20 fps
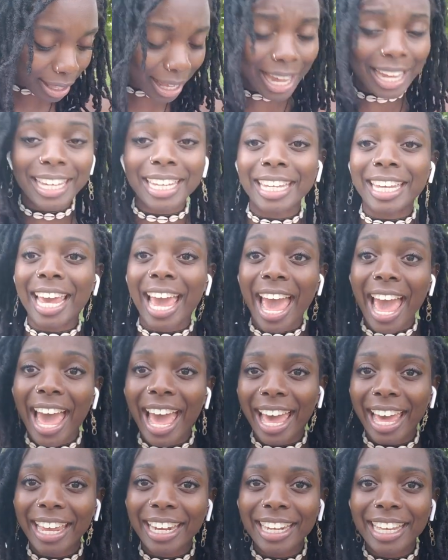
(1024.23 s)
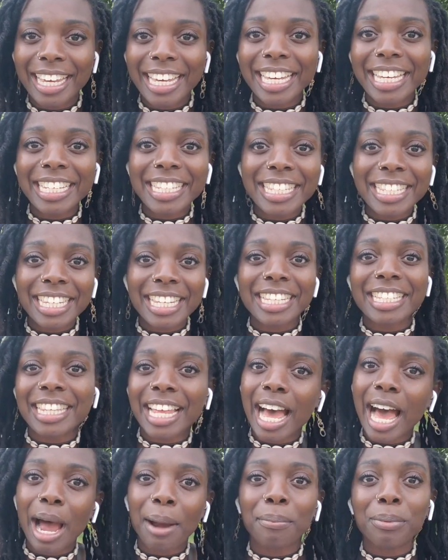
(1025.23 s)
that he had. He sees the
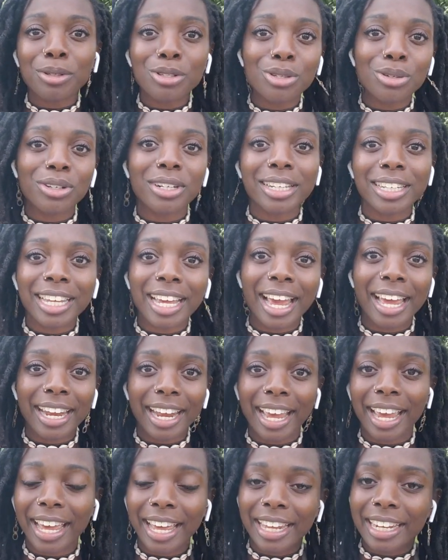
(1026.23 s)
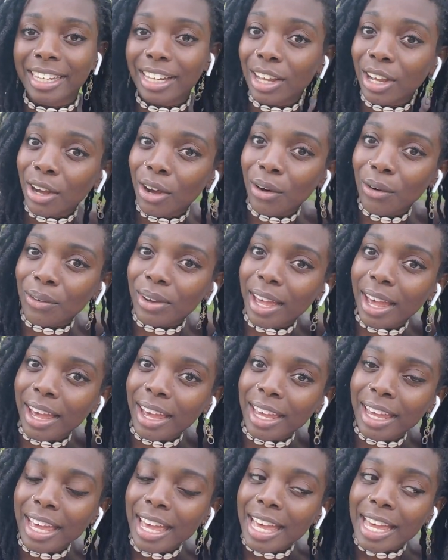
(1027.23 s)
opportunity at hand,
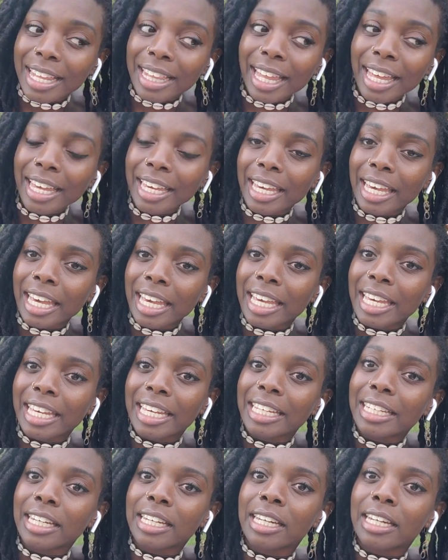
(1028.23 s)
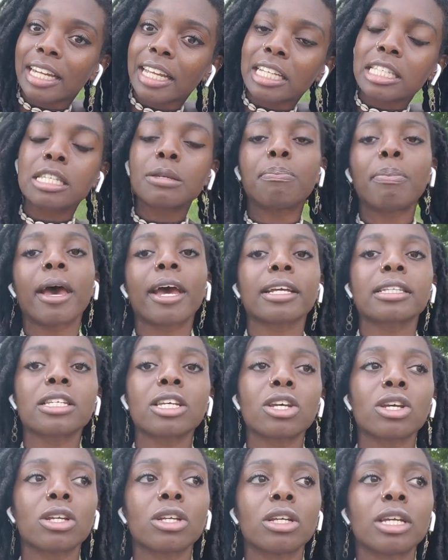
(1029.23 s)
okay? Like, he didn't
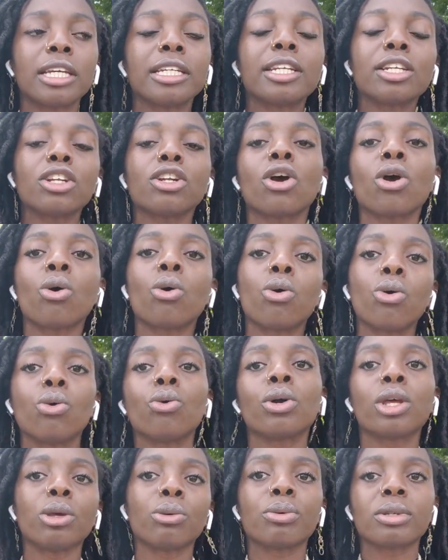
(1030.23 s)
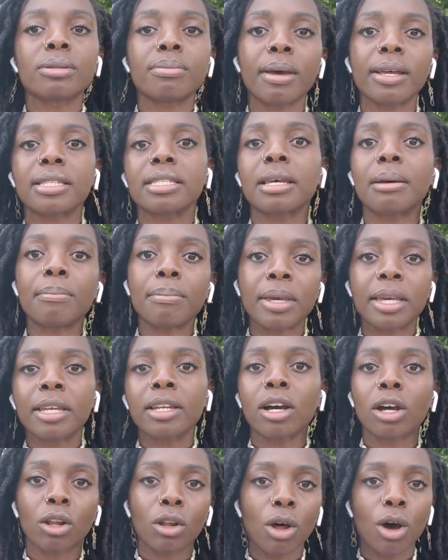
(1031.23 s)
know who he was meant to meet
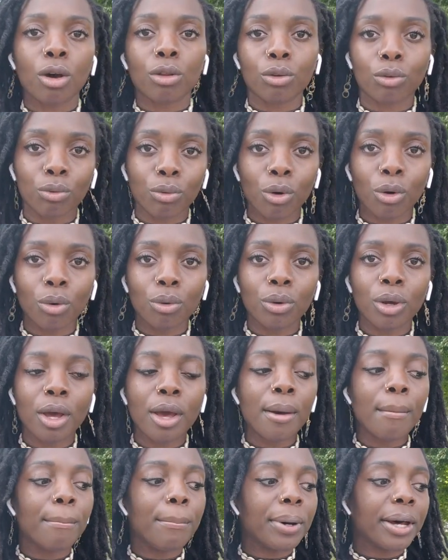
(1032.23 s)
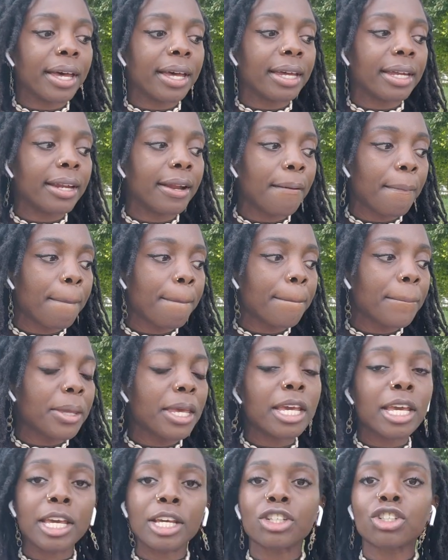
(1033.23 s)
along the road, but
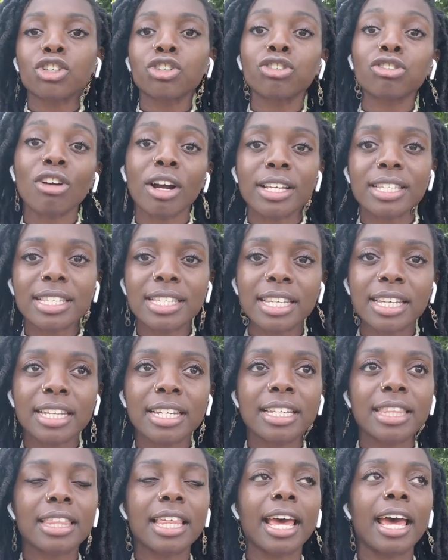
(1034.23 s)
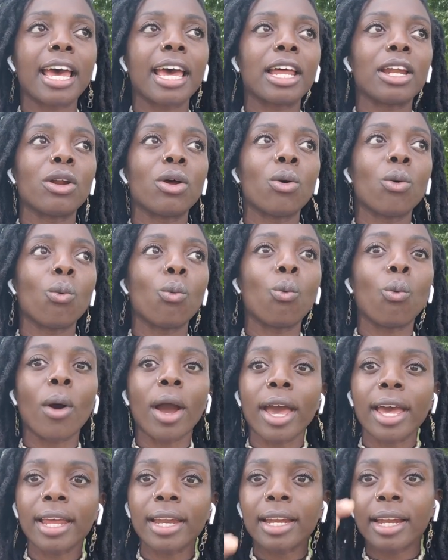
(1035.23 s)
he trusted that
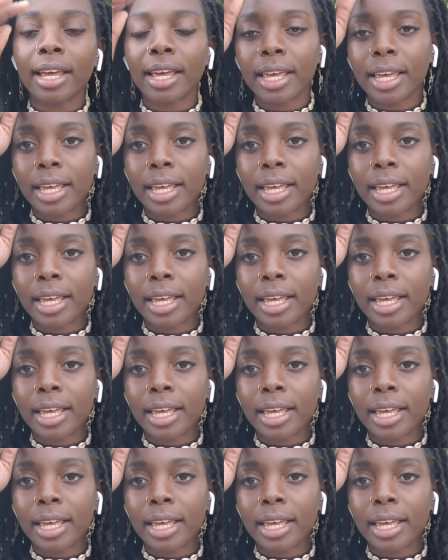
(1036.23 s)
when